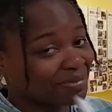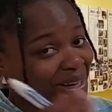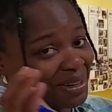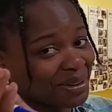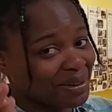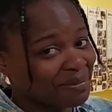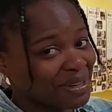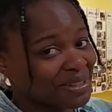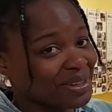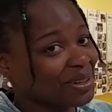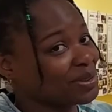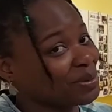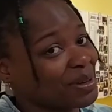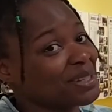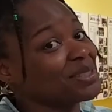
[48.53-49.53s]
pardon me,
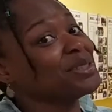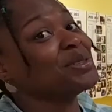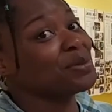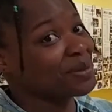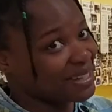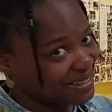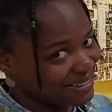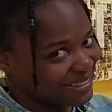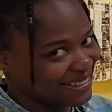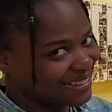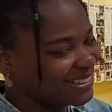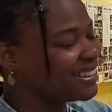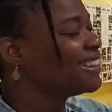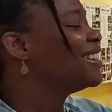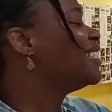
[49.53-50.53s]
not
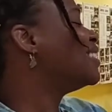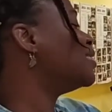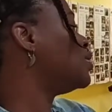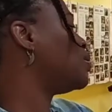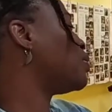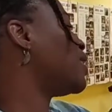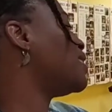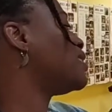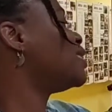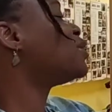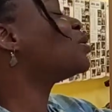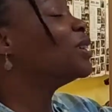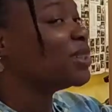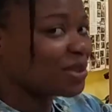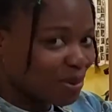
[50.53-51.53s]
2020,
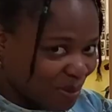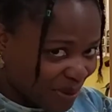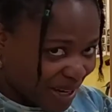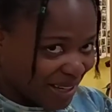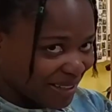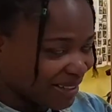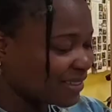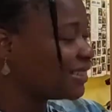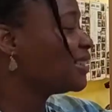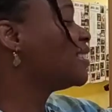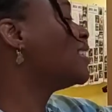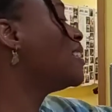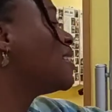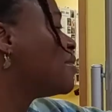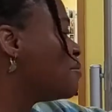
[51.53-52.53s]
2021
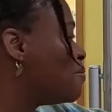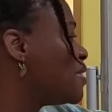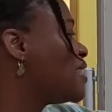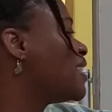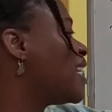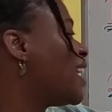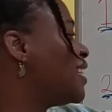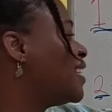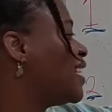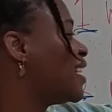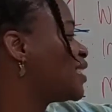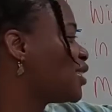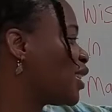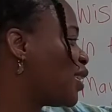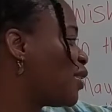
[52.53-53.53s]
be an
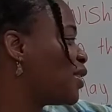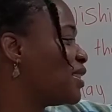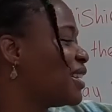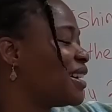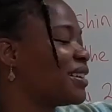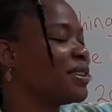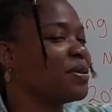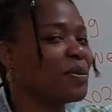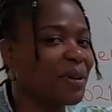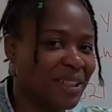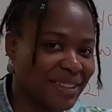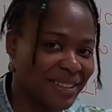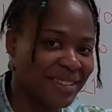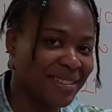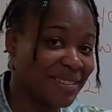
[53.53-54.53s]
extraordinary
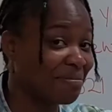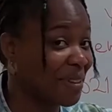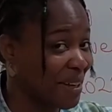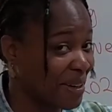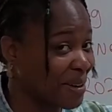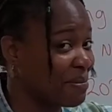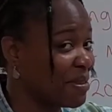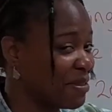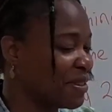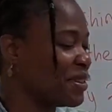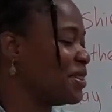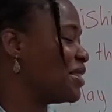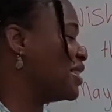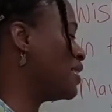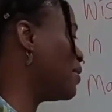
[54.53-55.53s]
one. Pardon me for
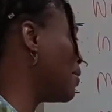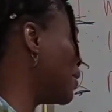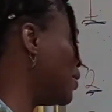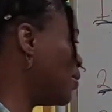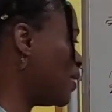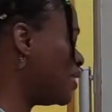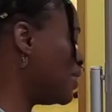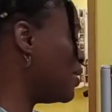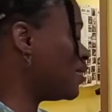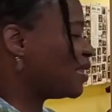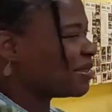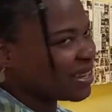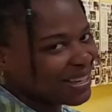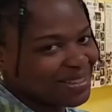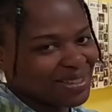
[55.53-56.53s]
using the word 2020.
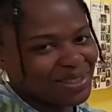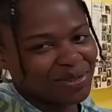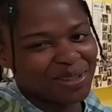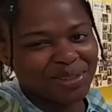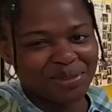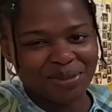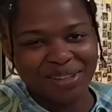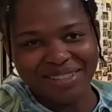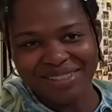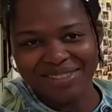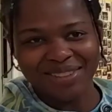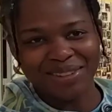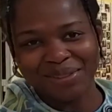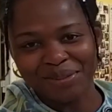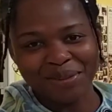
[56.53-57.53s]
Anyway, 2020 is
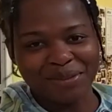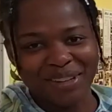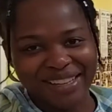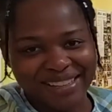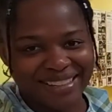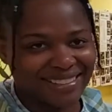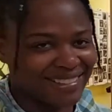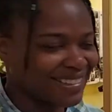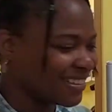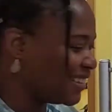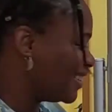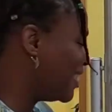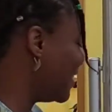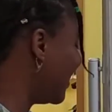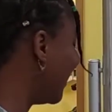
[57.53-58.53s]
not over
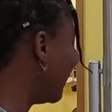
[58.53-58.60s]
yet.